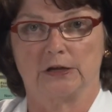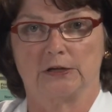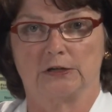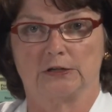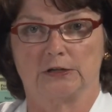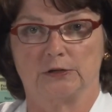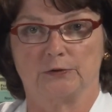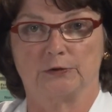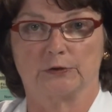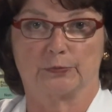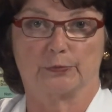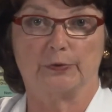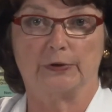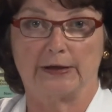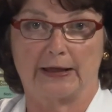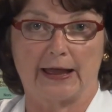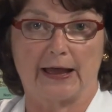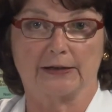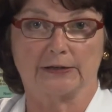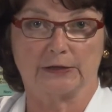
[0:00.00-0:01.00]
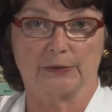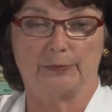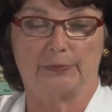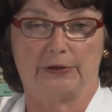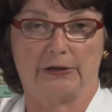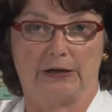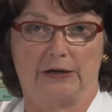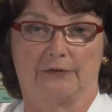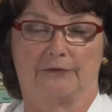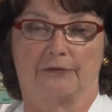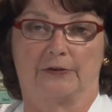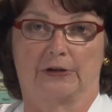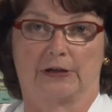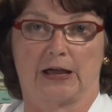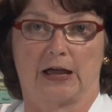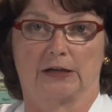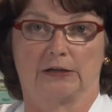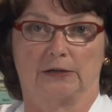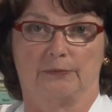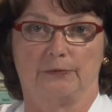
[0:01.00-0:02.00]
she was pre-contemplative for
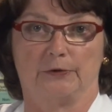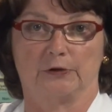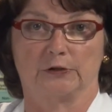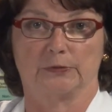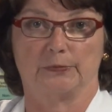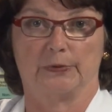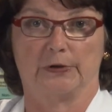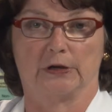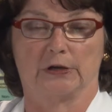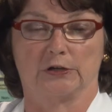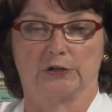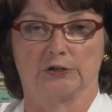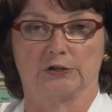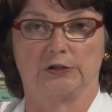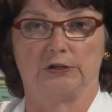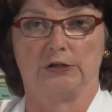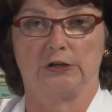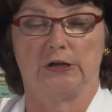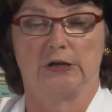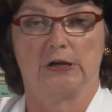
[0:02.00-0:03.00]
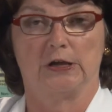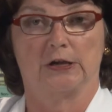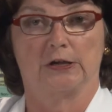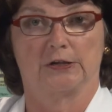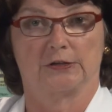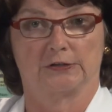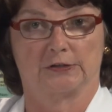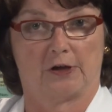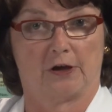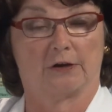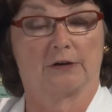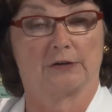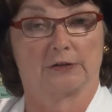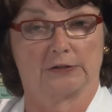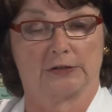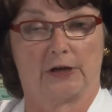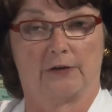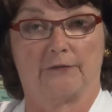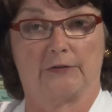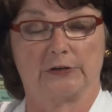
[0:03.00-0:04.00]
condom use because she saw
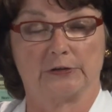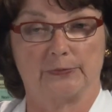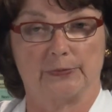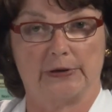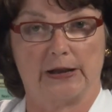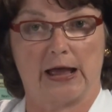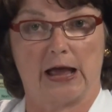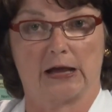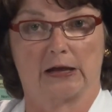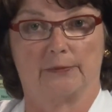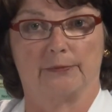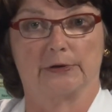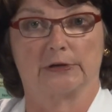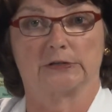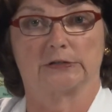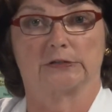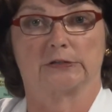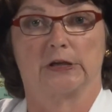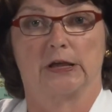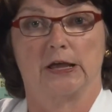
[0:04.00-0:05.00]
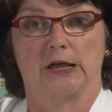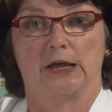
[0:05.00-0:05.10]
herself as monogamous